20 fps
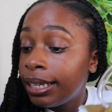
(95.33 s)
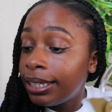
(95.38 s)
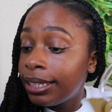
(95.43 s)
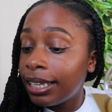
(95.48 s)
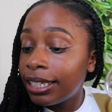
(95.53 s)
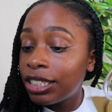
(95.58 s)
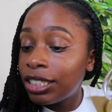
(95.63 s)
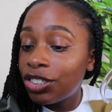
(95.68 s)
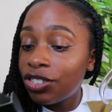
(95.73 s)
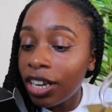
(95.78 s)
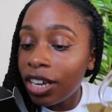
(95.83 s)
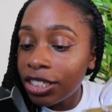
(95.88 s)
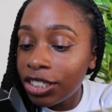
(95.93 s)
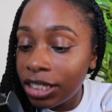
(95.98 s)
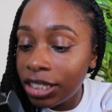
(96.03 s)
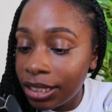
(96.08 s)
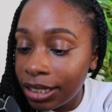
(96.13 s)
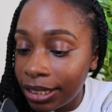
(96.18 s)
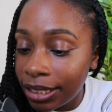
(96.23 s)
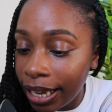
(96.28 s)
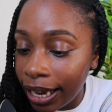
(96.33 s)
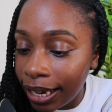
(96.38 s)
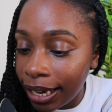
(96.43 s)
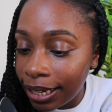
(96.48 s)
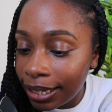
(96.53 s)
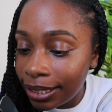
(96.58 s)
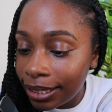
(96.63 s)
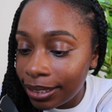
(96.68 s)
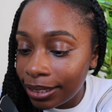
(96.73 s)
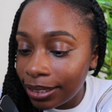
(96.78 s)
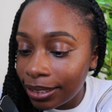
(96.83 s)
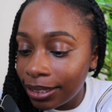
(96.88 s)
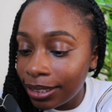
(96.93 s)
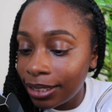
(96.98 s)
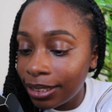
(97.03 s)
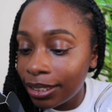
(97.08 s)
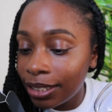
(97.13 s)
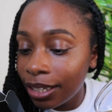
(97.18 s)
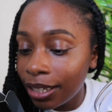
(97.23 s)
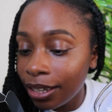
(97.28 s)
The instructions say
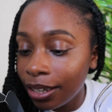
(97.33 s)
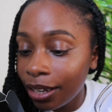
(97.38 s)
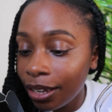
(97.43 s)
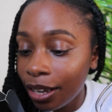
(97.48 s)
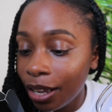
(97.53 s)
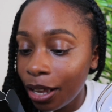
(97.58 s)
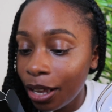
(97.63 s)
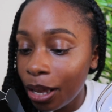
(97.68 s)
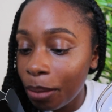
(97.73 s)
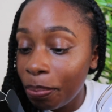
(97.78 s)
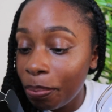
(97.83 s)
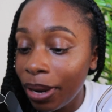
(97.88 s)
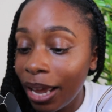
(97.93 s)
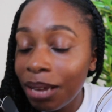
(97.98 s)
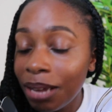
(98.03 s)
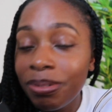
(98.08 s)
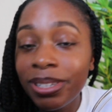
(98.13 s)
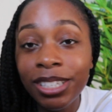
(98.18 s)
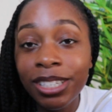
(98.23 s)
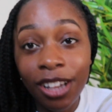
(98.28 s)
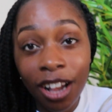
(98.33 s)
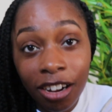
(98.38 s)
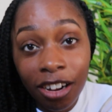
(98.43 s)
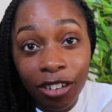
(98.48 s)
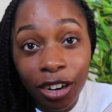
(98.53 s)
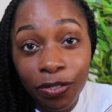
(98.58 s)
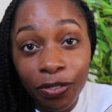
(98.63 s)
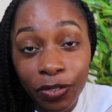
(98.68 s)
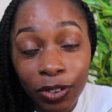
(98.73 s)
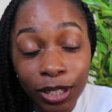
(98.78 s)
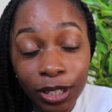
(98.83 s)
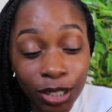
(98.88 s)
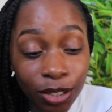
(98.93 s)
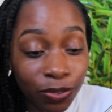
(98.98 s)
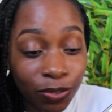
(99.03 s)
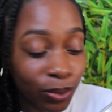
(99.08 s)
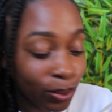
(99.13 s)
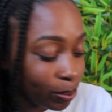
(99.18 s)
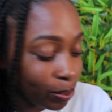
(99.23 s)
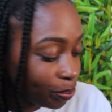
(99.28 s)
to apply mascara first
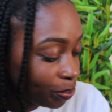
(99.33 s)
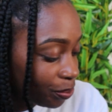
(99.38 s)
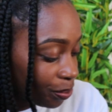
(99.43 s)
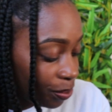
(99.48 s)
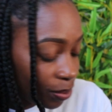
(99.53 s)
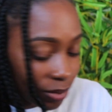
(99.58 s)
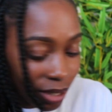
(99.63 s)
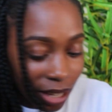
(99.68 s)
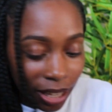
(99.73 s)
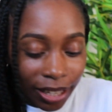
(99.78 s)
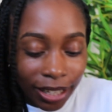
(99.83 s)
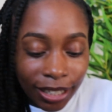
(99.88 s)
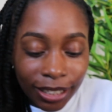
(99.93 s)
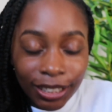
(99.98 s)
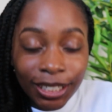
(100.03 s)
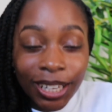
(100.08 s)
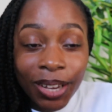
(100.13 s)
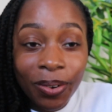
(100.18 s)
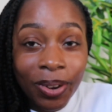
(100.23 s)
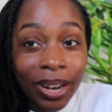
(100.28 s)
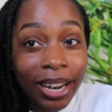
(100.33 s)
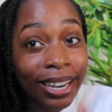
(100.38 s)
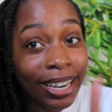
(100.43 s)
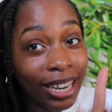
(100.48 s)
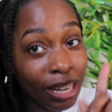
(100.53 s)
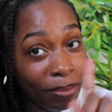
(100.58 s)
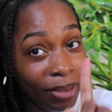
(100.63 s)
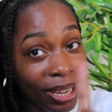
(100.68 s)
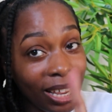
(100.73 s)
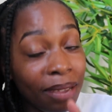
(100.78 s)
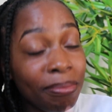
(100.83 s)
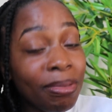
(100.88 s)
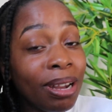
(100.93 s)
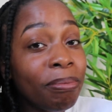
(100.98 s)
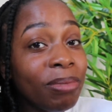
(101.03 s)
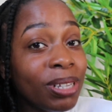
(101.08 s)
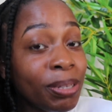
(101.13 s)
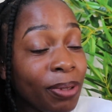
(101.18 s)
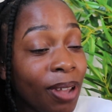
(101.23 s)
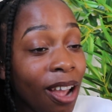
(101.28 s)
of all. So let me get my
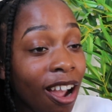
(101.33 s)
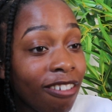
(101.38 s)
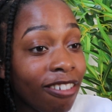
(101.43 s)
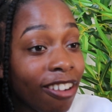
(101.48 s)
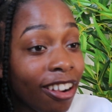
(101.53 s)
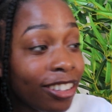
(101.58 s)
mascara.